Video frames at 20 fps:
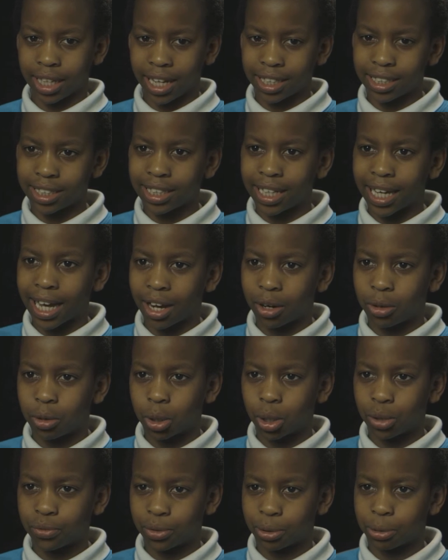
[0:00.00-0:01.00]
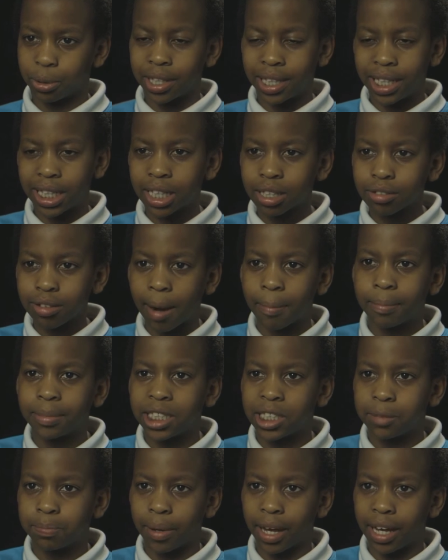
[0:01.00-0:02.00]
getting out of a really cramped
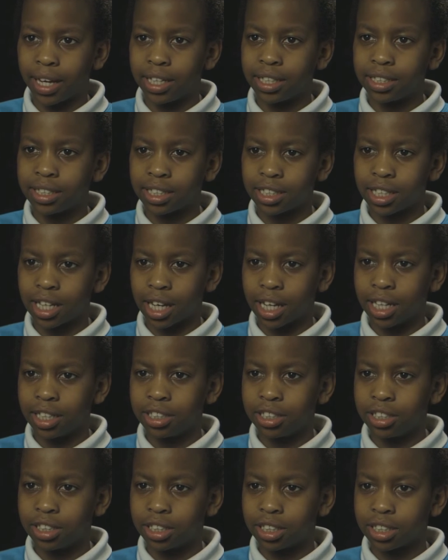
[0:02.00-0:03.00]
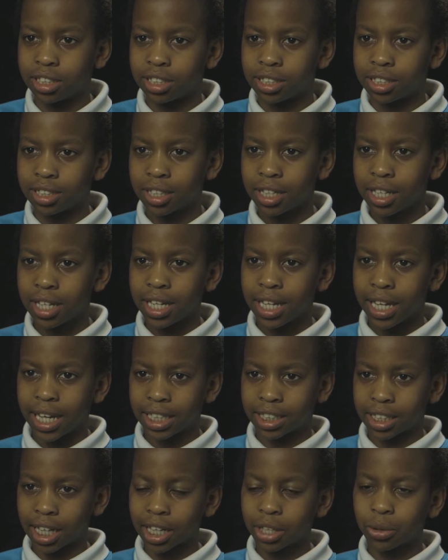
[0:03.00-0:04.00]
space, and just
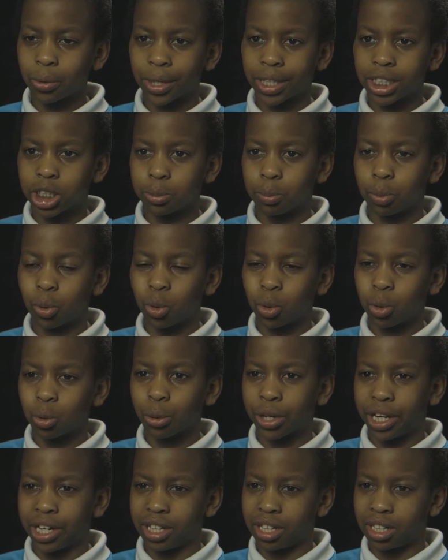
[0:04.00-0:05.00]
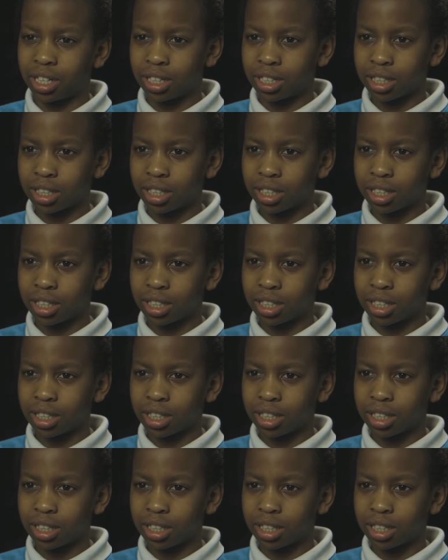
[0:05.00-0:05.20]
it's like you're exploring